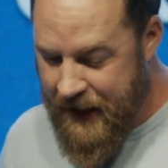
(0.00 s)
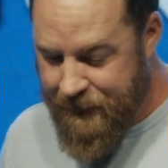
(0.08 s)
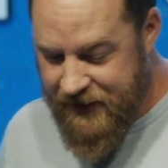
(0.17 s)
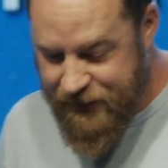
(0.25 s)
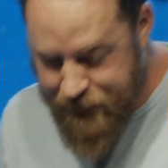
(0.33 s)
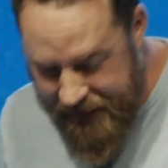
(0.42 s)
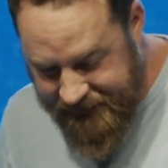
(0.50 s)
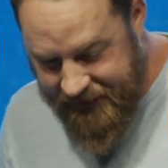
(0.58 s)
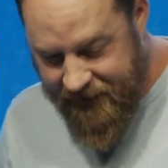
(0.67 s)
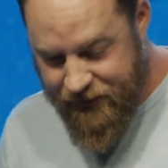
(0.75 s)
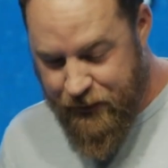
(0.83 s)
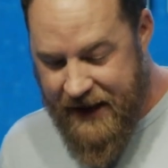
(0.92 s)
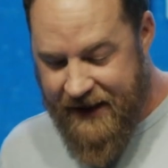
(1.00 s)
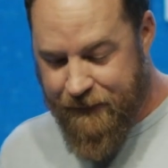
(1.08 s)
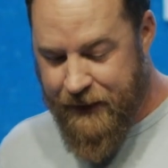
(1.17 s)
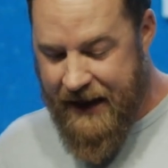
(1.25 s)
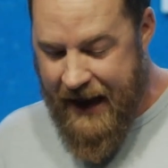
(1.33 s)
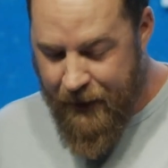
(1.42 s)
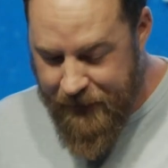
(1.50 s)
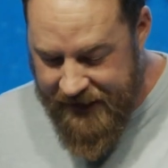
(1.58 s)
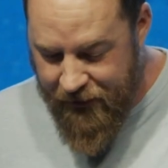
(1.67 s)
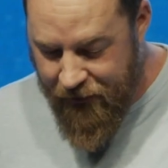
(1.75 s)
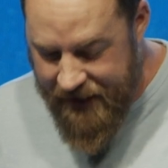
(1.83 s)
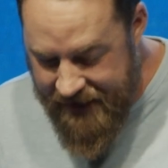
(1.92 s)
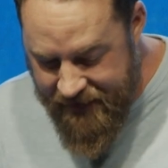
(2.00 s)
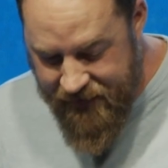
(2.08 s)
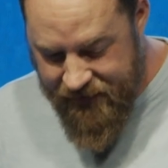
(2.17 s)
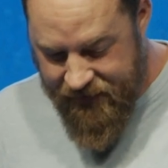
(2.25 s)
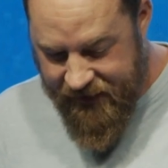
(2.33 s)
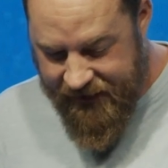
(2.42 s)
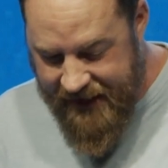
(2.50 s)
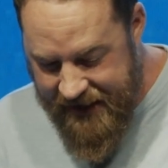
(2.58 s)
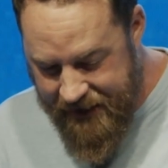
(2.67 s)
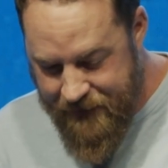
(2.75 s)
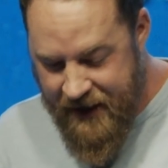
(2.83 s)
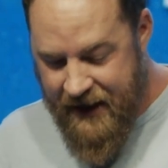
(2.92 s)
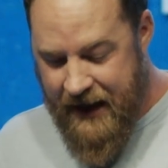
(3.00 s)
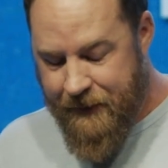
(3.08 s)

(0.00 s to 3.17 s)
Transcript: how many spectators we have, but how many are in the game?